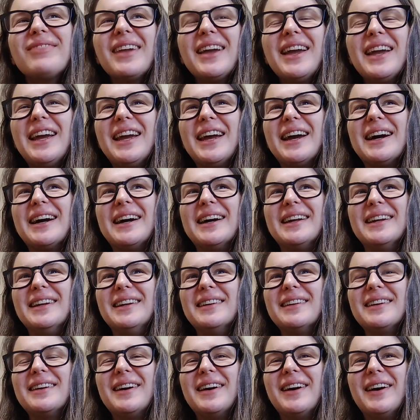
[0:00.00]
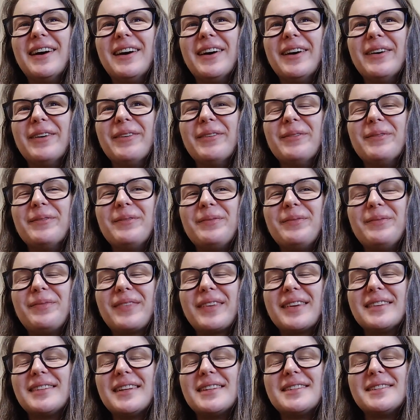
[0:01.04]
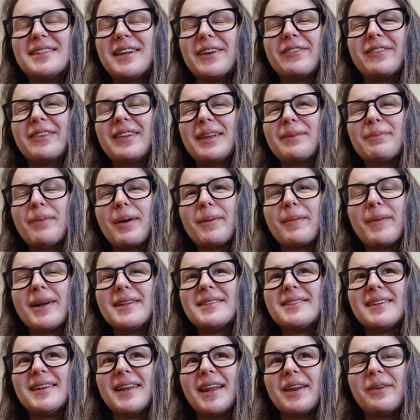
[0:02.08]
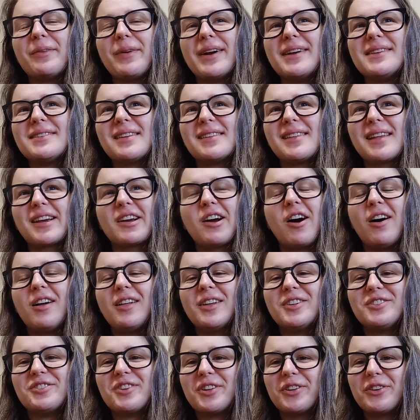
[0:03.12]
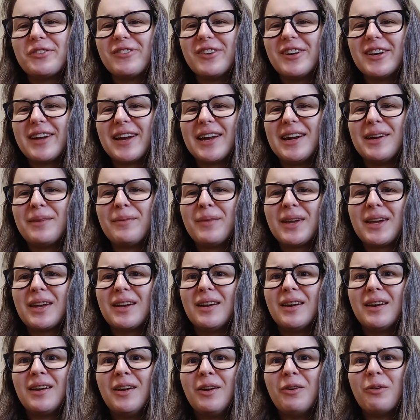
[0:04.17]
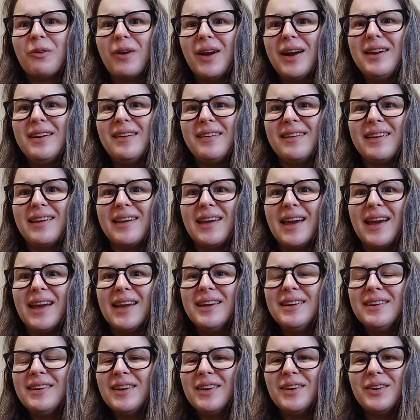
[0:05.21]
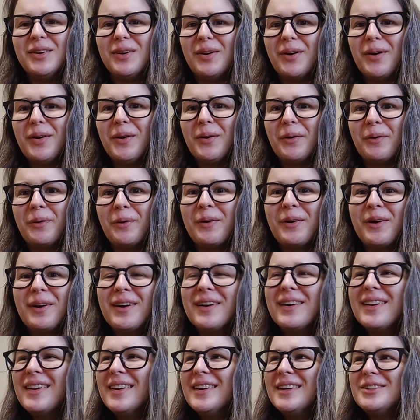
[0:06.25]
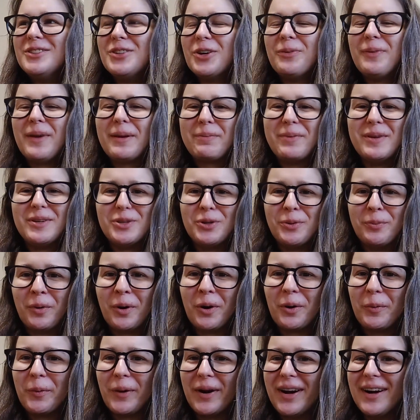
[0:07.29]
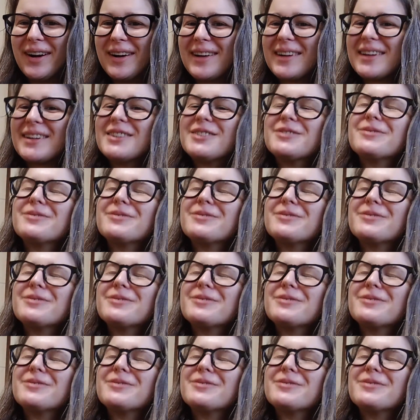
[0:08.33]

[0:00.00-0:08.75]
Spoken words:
And, because that's definitely my mindset anyways. It's like college all over again. I'm like, write it again? No. Don't make me do more work.